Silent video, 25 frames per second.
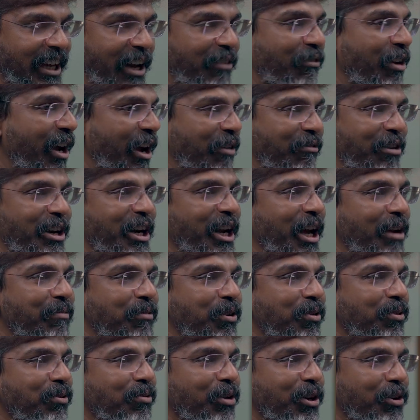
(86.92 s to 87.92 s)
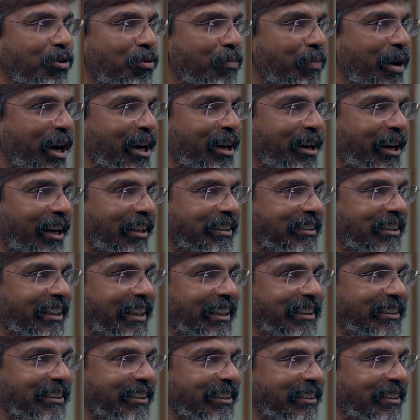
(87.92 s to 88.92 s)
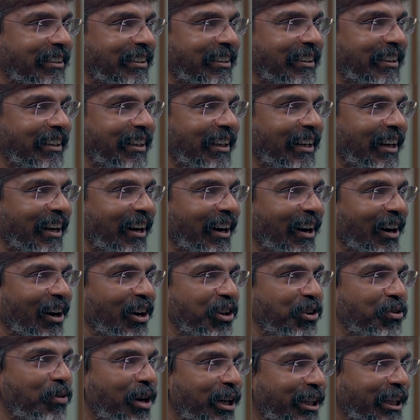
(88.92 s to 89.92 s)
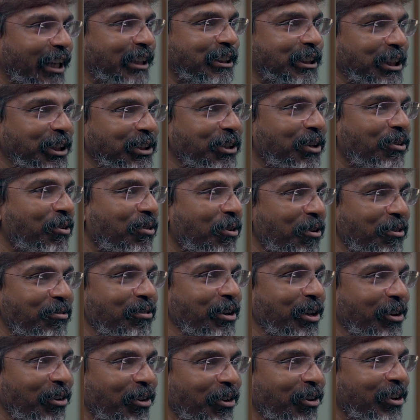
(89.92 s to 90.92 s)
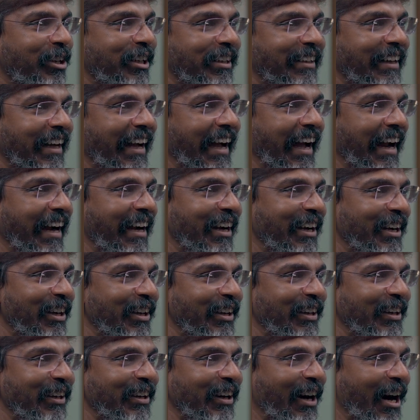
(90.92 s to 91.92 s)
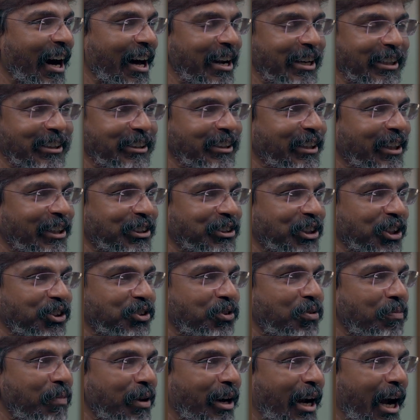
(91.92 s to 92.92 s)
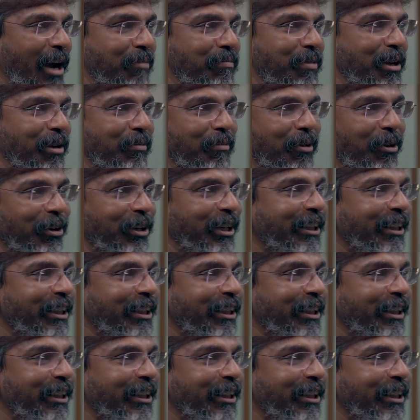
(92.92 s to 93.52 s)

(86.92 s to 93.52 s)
every, every time you do a UPI transaction, uh, you are touching the code we wrote, and uh, our engineers are super happy about